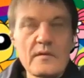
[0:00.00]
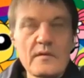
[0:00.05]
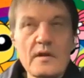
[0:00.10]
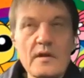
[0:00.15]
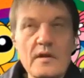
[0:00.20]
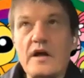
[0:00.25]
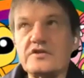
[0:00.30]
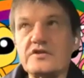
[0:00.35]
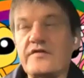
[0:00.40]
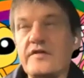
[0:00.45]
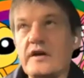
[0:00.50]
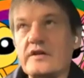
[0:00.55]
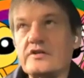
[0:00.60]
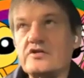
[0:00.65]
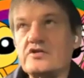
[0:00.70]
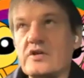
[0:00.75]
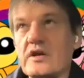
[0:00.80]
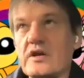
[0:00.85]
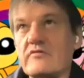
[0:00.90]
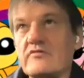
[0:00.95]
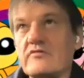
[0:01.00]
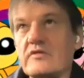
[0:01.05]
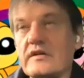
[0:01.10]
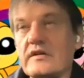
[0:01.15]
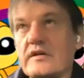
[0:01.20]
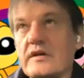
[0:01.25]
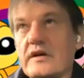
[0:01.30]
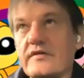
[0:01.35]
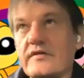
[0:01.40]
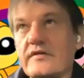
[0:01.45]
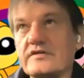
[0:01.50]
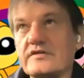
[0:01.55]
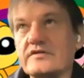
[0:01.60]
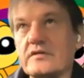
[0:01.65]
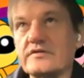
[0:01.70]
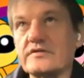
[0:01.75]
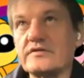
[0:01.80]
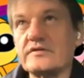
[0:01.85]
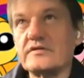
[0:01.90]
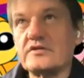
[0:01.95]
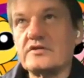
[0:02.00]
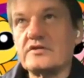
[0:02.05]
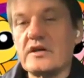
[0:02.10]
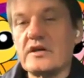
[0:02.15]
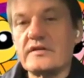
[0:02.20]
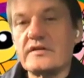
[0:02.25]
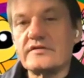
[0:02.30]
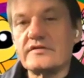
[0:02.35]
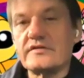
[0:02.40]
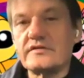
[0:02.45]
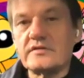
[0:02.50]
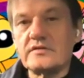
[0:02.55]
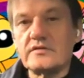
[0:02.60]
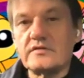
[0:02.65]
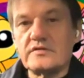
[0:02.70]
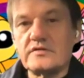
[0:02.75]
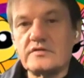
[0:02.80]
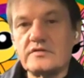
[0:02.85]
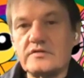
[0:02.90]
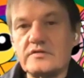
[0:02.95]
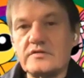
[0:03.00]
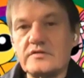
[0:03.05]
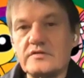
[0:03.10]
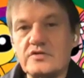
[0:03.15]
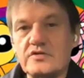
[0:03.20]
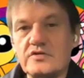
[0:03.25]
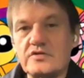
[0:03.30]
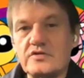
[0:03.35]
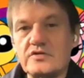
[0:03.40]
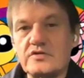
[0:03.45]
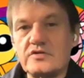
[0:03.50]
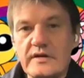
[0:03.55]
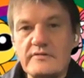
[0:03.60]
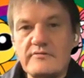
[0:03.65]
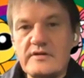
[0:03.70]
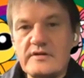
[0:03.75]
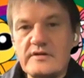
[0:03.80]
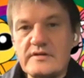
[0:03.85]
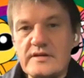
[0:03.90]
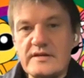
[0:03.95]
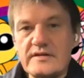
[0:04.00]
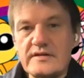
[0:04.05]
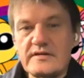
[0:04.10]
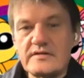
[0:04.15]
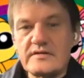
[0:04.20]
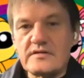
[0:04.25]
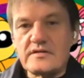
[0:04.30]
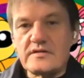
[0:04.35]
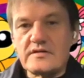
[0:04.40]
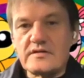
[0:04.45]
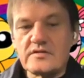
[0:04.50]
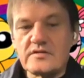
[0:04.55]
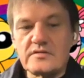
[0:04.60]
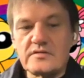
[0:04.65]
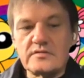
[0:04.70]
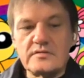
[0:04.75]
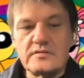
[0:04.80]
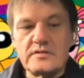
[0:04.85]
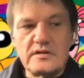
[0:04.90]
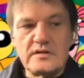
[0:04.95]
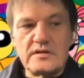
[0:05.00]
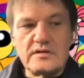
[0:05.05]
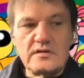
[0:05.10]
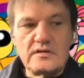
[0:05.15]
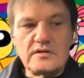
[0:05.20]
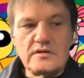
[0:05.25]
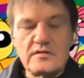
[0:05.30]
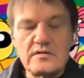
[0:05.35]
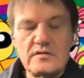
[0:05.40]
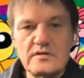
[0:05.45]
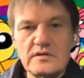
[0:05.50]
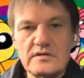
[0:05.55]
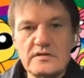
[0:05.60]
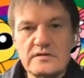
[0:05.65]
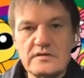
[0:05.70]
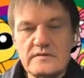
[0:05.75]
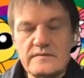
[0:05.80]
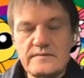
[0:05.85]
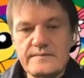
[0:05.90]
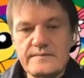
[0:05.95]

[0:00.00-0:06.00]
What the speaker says: And do you find generally that the songs and the chants do the job they're intended to do in the unit?